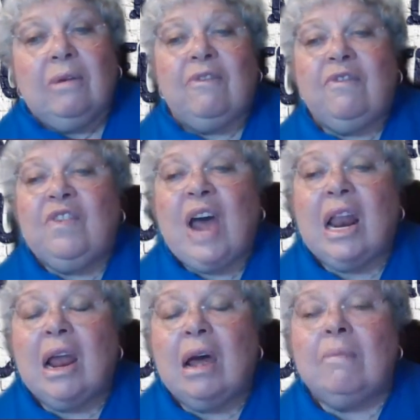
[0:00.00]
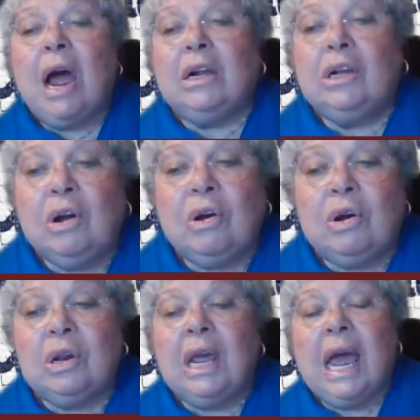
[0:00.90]
Develop
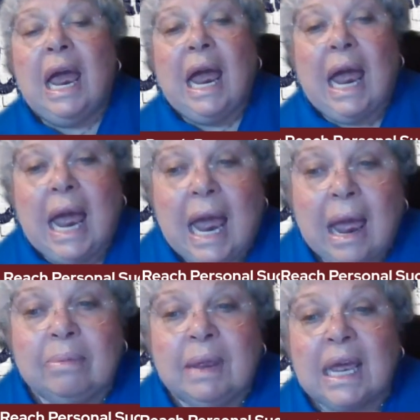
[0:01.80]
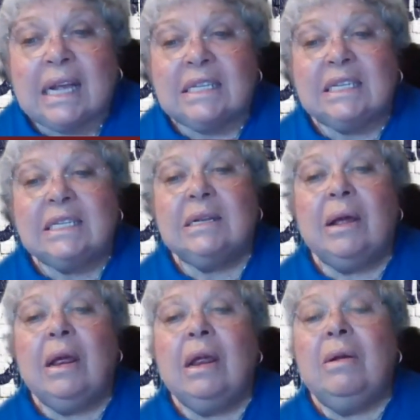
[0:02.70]
good
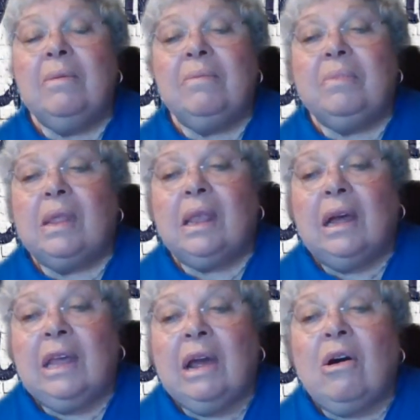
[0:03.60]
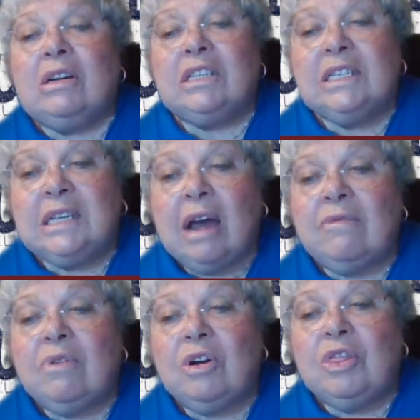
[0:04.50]
habits. There are
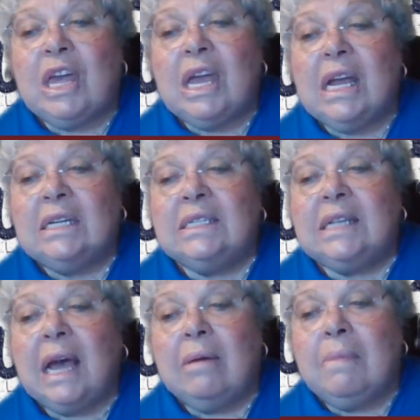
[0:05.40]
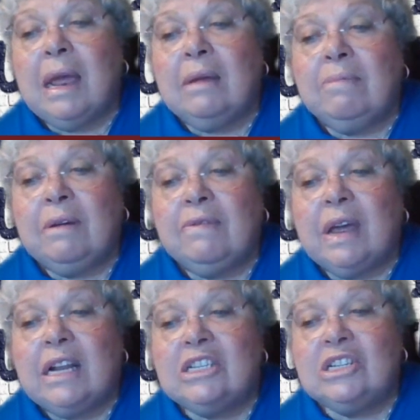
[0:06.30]
several things that may
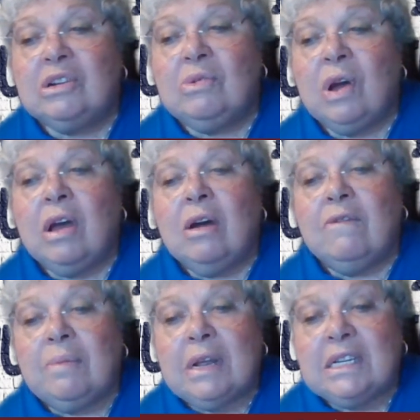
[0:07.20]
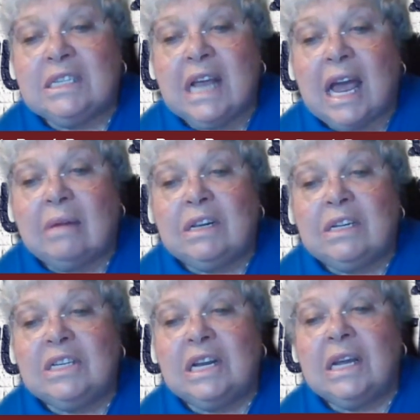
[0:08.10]
prevent you from
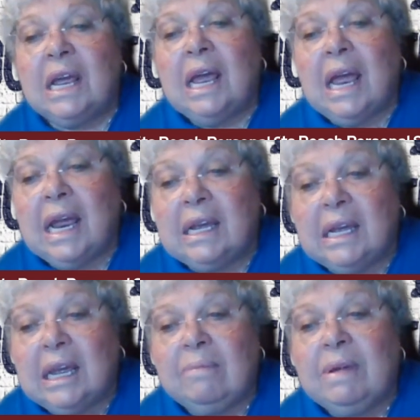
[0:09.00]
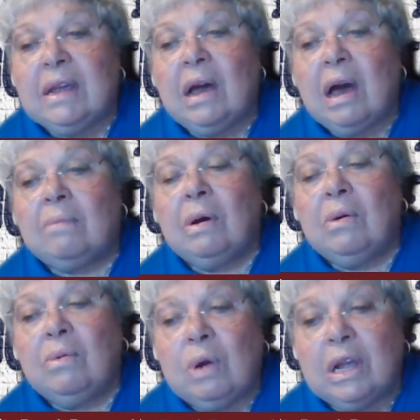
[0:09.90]
establishing and keeping up
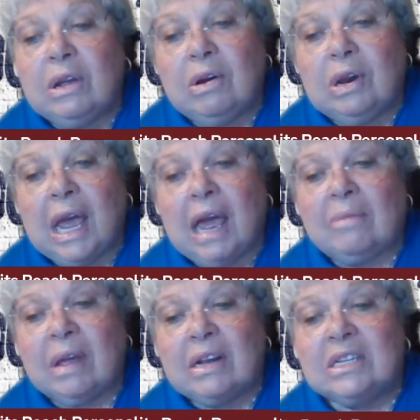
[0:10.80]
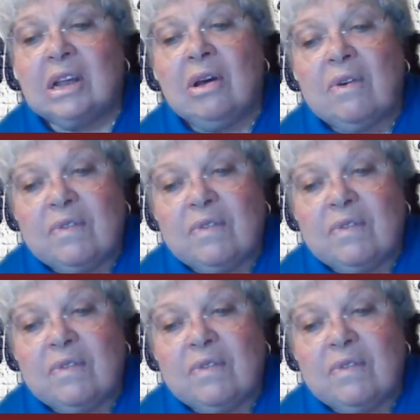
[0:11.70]
with good habits.